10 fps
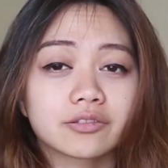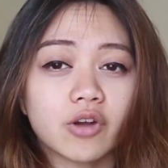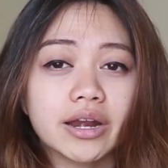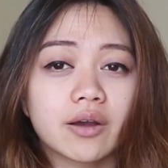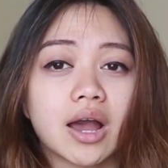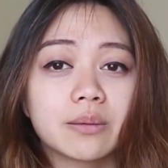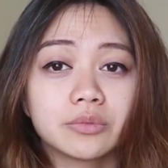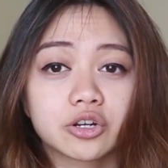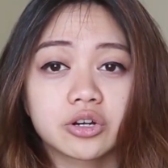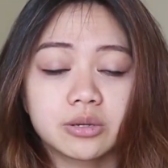Right now
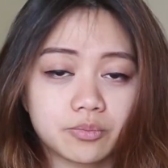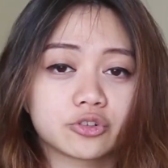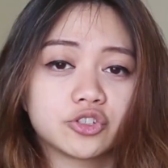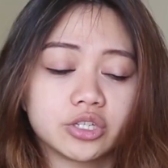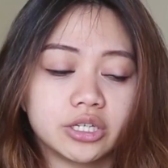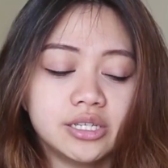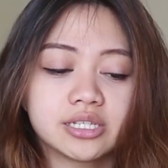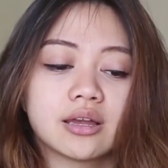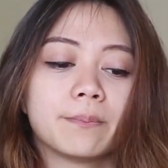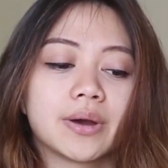I'm learning
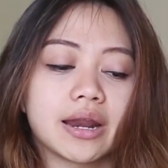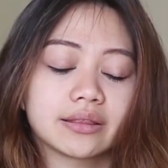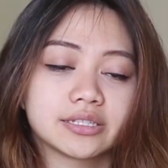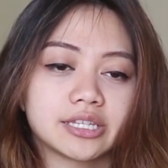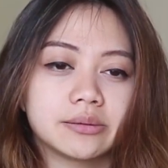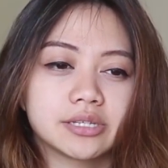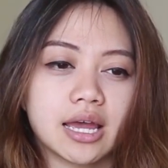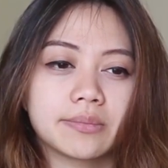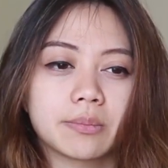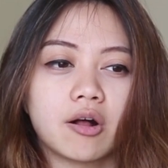Portuguese, but at the same
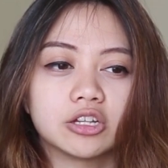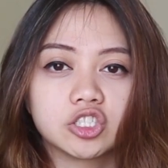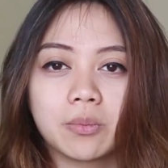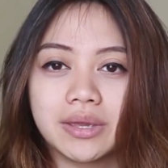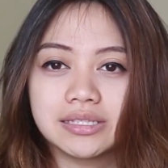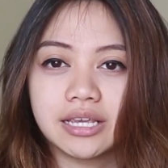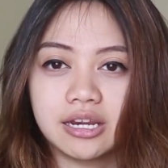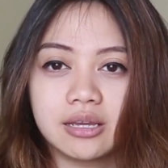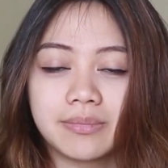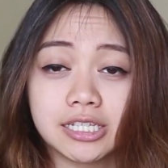time I'm also
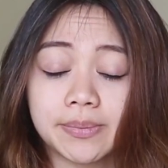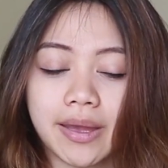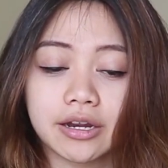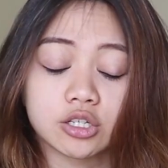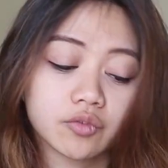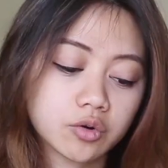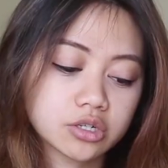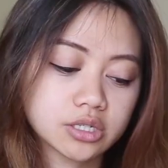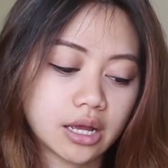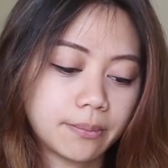maintaining my Spanish. Of
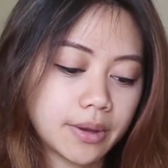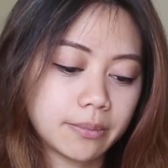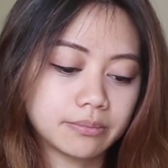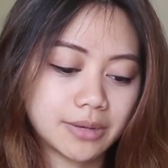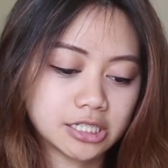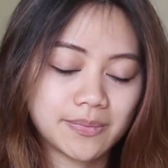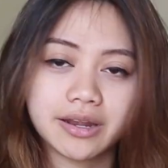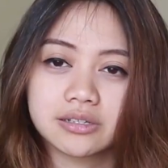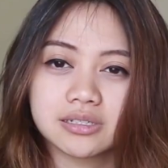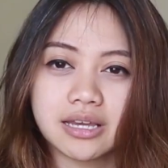course, my
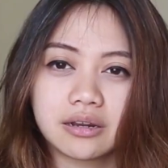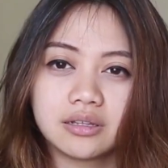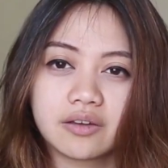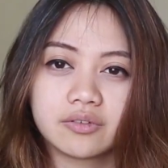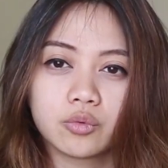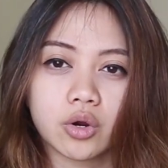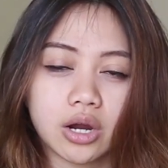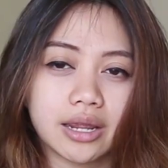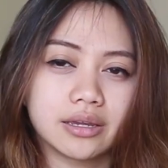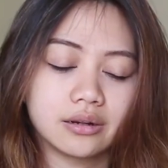Spanish is at a level
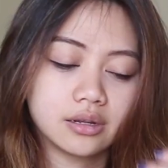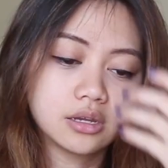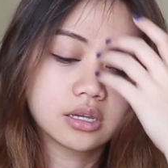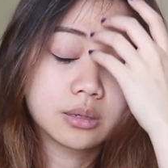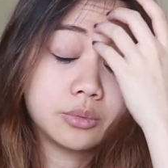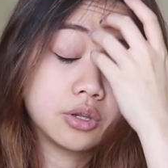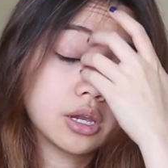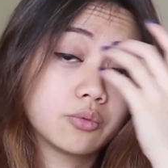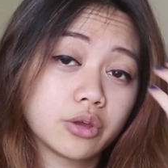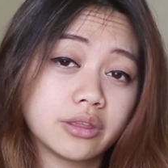where I can
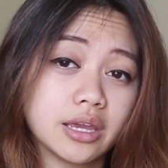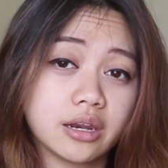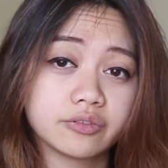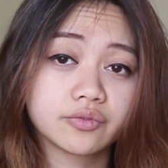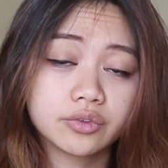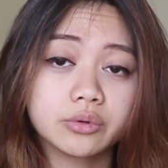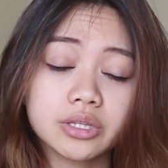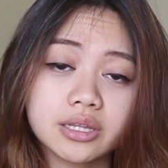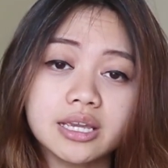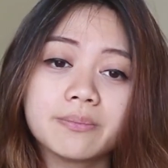communicate with natives
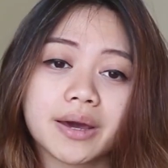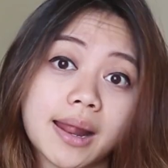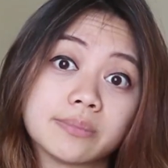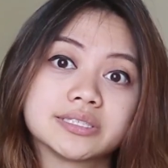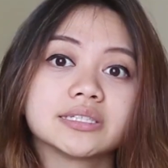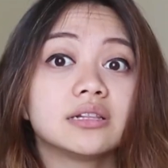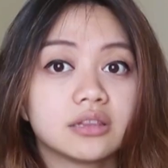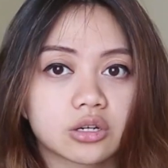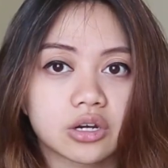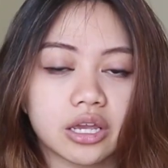fluently, but I'm
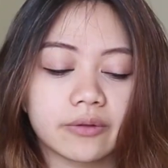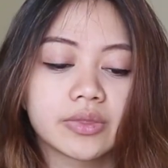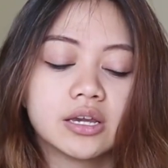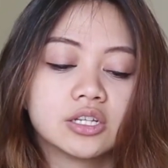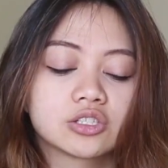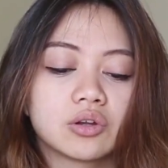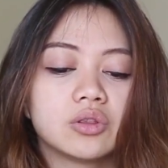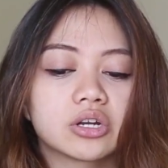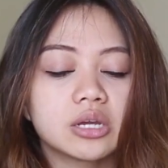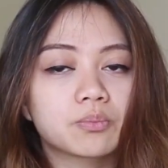still learning. So
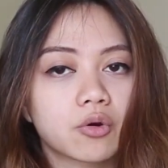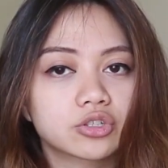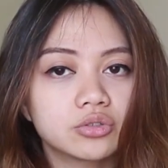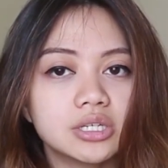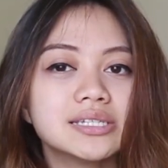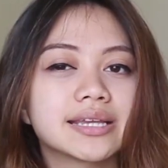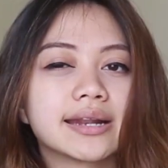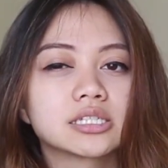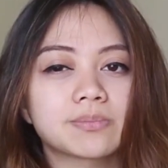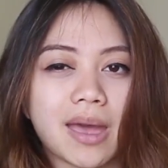learning Portuguese
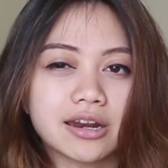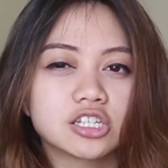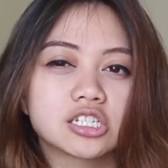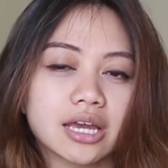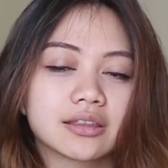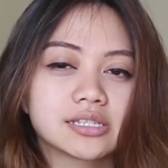and Spanish at the